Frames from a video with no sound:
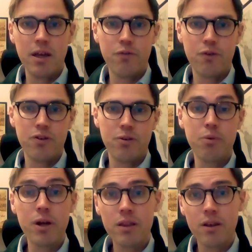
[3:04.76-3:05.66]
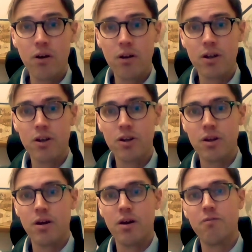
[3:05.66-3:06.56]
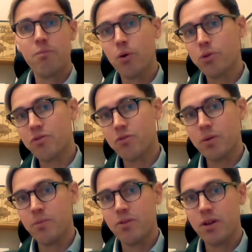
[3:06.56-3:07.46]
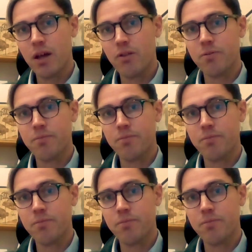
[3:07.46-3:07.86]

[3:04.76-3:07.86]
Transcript: effort to bring the knowledge of both streams together.